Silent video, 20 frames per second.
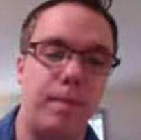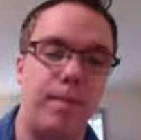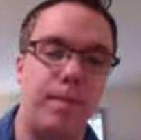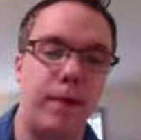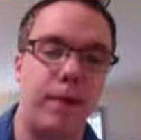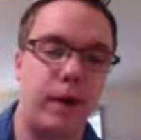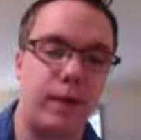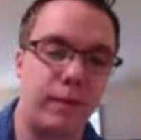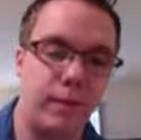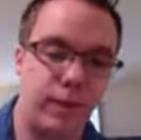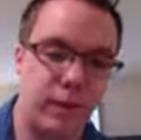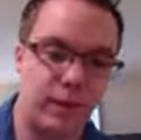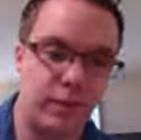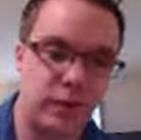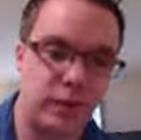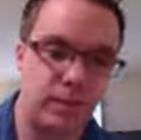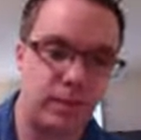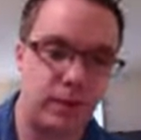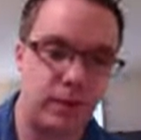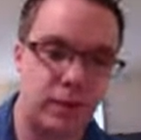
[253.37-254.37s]
above
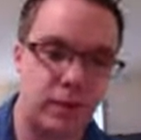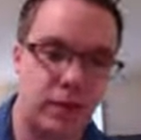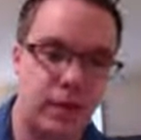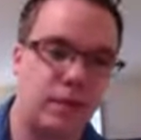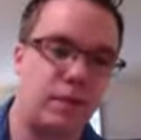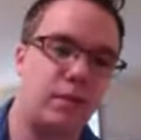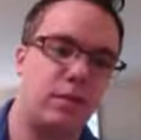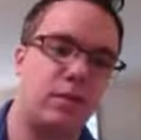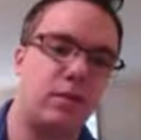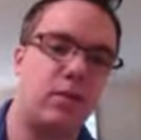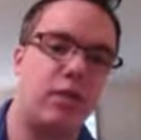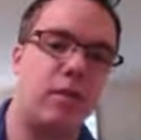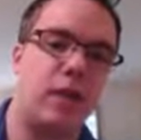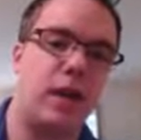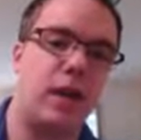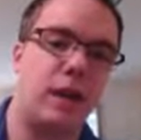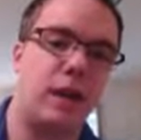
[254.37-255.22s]
50%. So